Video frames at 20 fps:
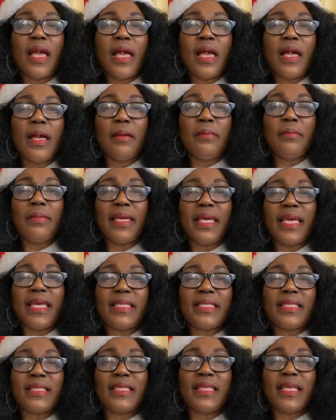
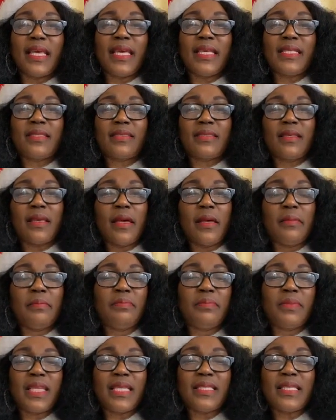It's
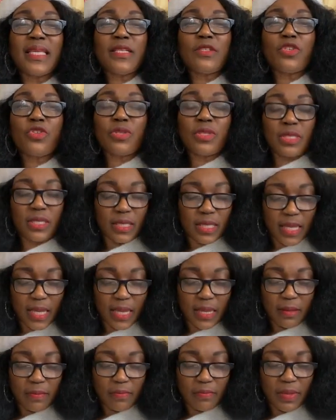
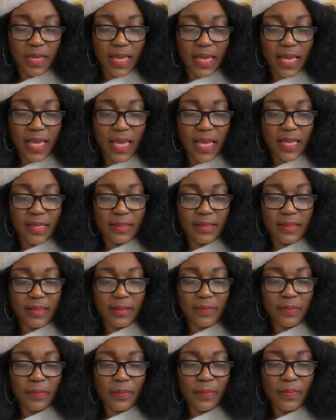interesting
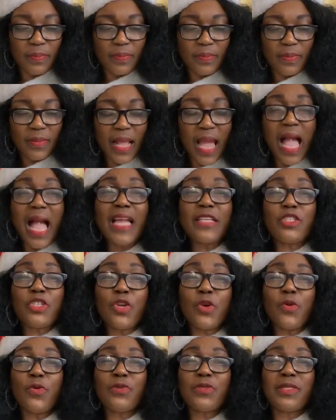because I
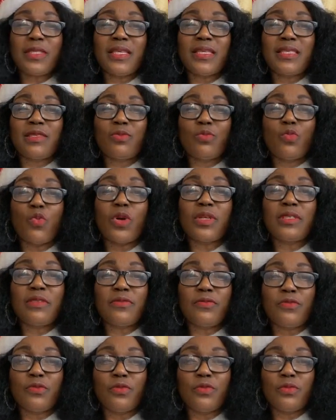chose this
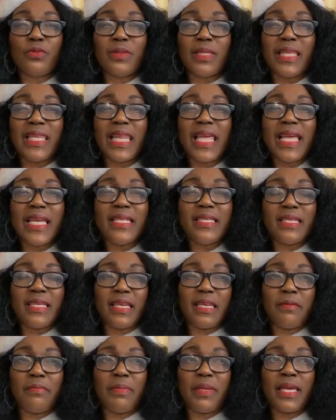wonderful
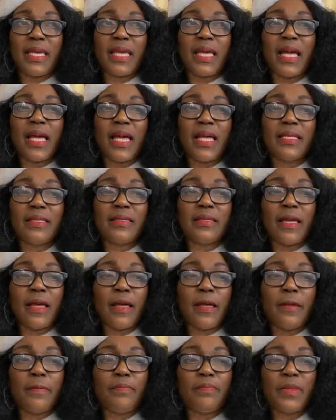lady because
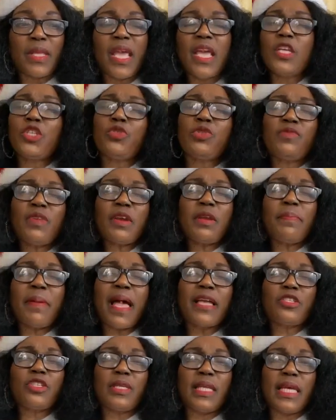she was very
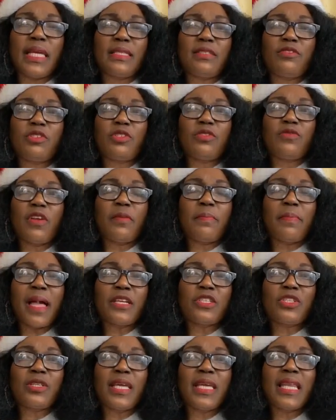passionate. She was very
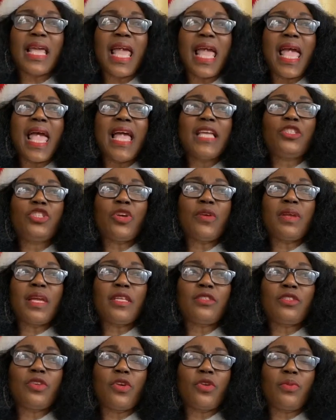passionate, and sharing
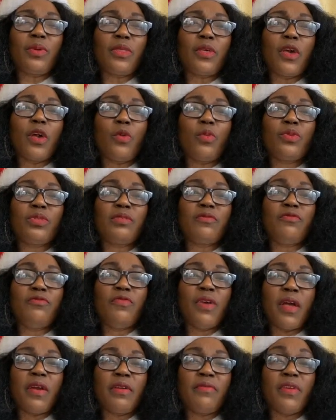her story with her was
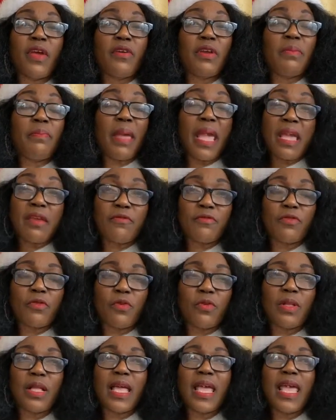very, very
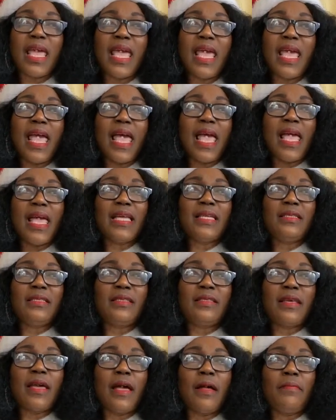painful.
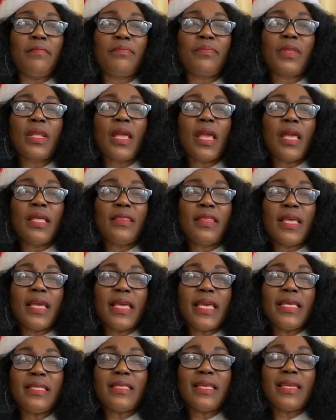And
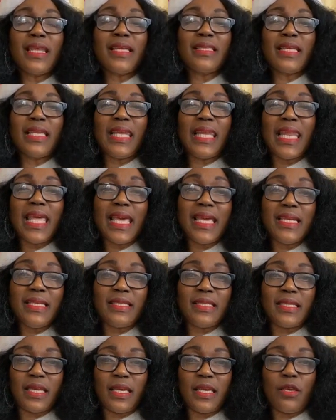there is another
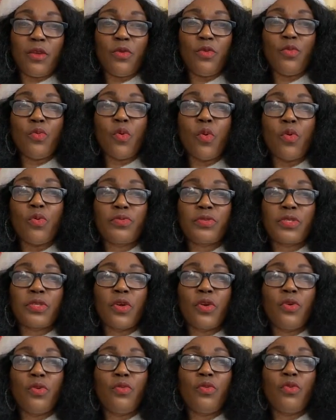lady who
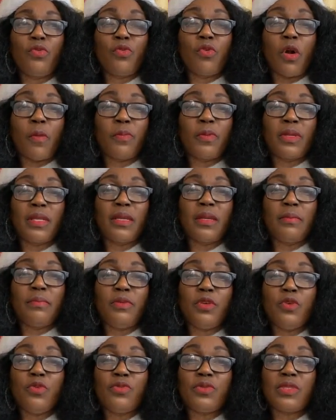also grew up with an
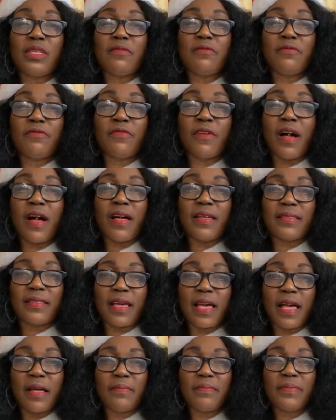abusive
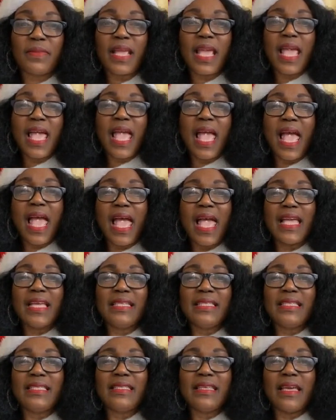father.
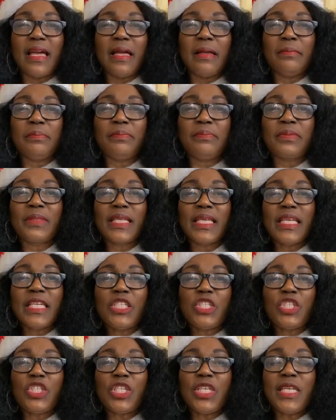And
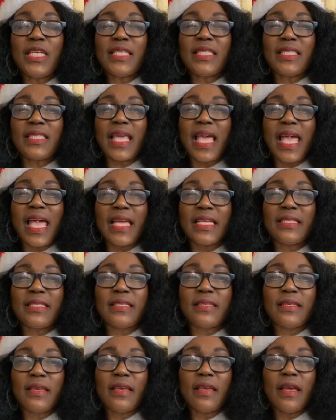she
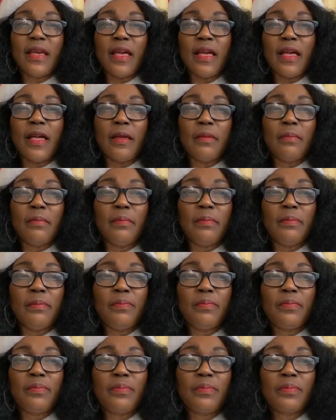said,
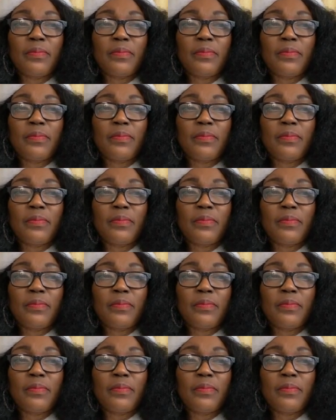I'm